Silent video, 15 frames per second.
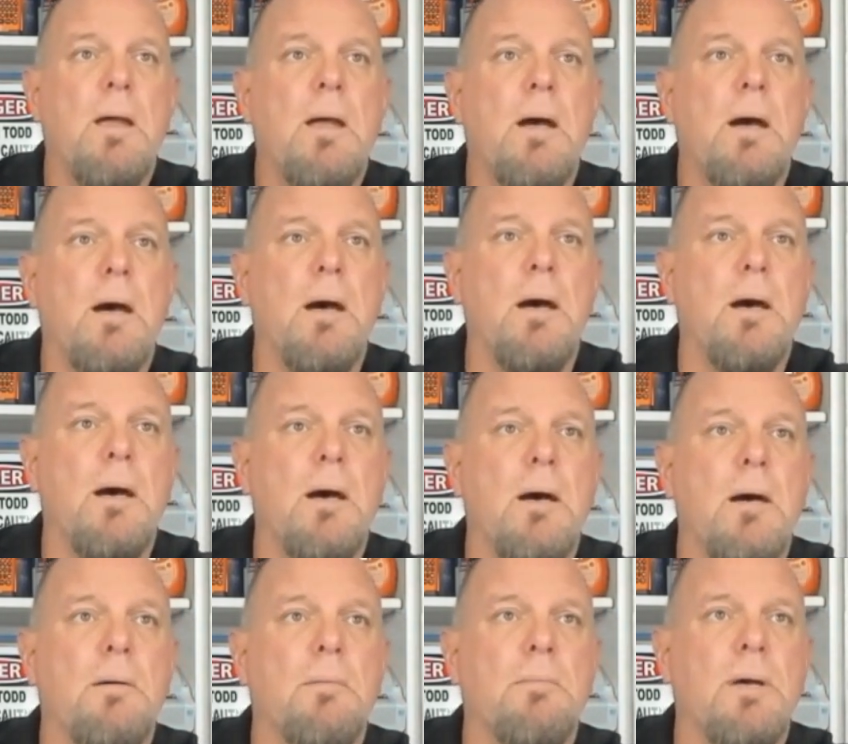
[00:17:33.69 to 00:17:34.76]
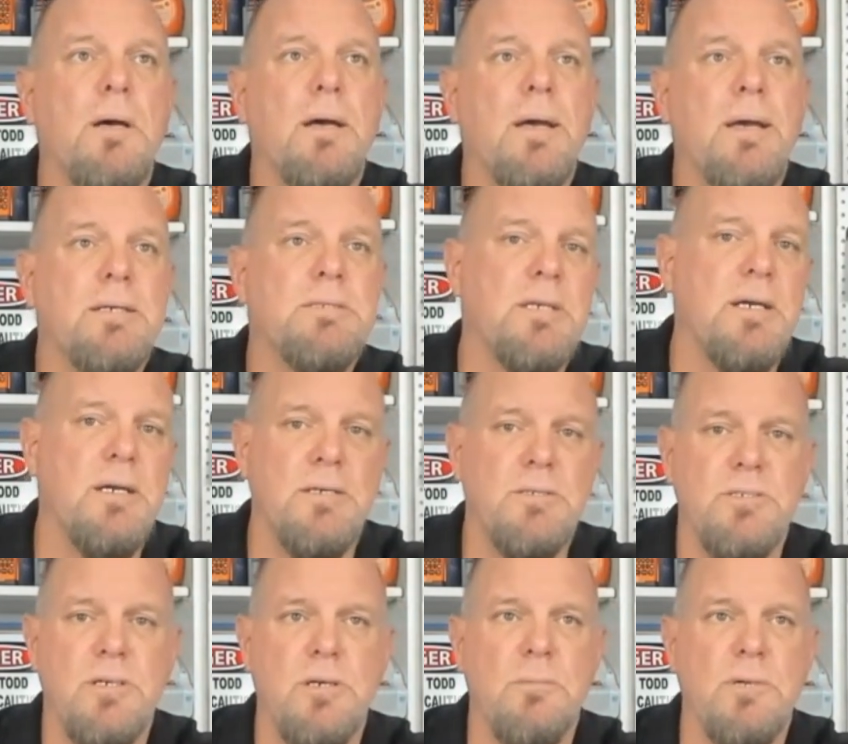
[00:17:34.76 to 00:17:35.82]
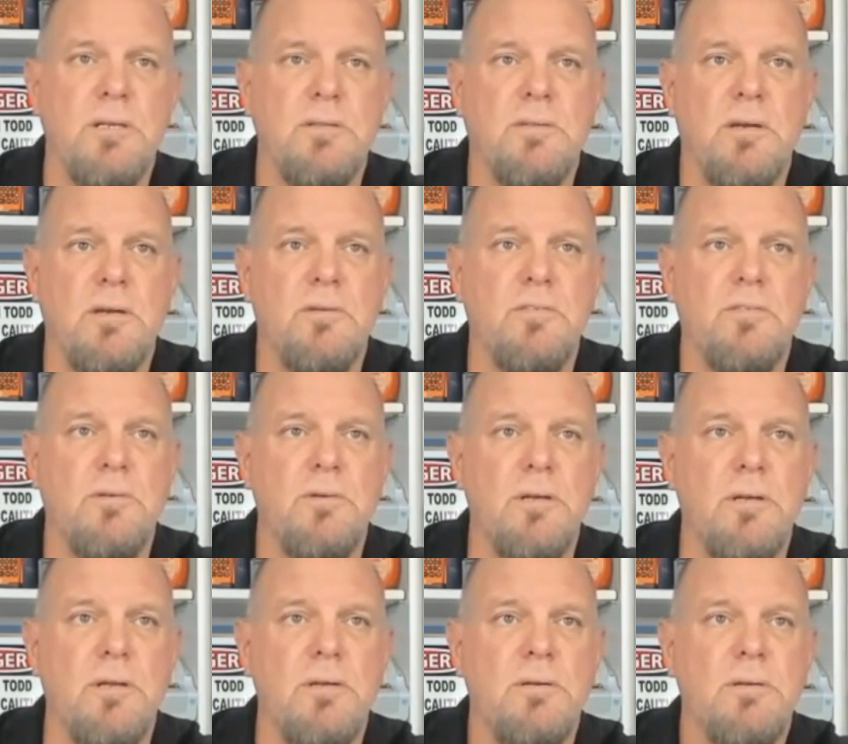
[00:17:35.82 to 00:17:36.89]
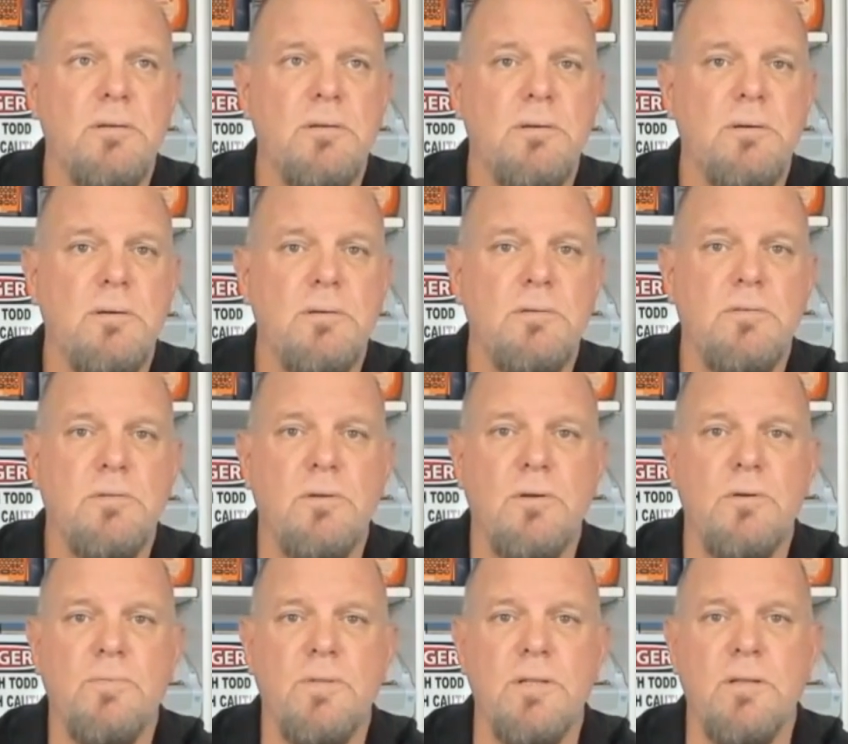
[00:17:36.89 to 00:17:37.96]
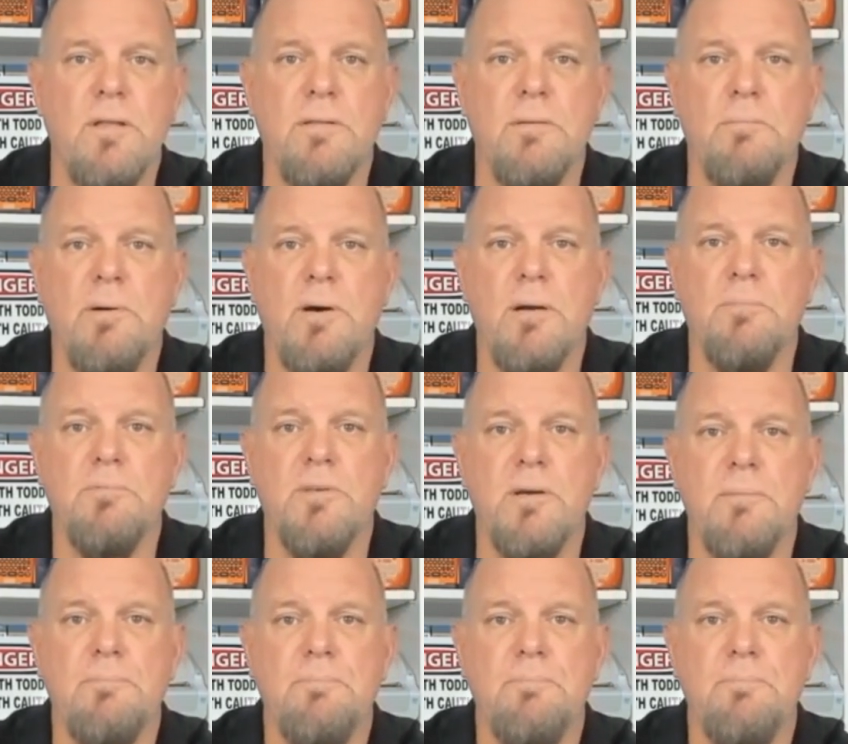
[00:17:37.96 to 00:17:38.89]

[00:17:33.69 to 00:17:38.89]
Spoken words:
I guess I got to share my entire screen. Hopefully nothing pops up.